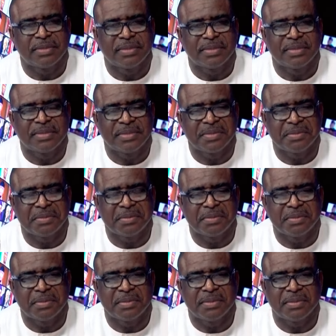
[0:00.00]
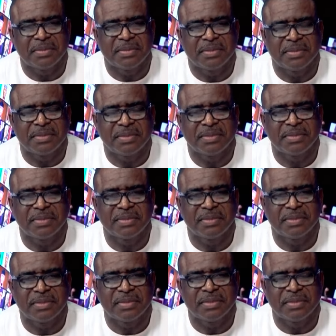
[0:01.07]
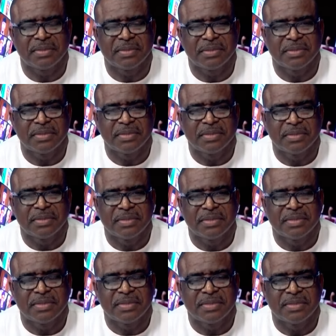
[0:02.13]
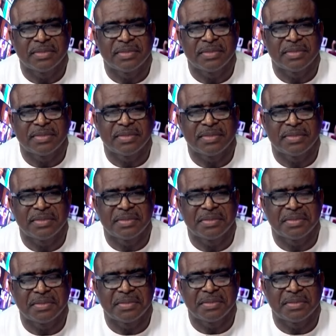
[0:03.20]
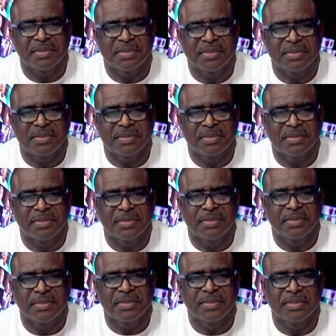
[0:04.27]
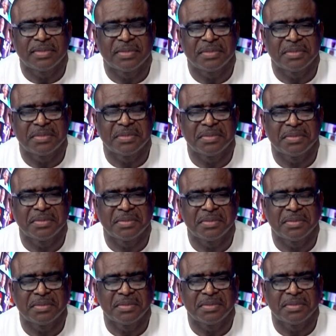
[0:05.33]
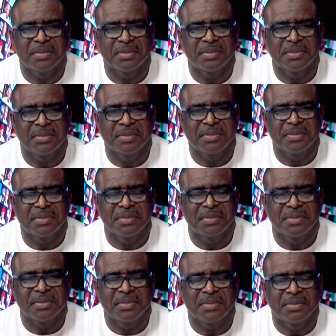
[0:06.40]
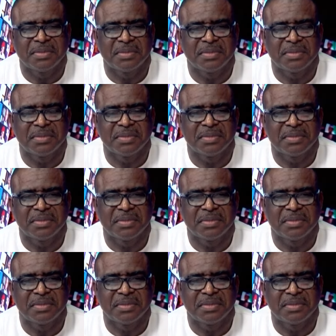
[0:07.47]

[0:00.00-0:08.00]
This person isn't speaking.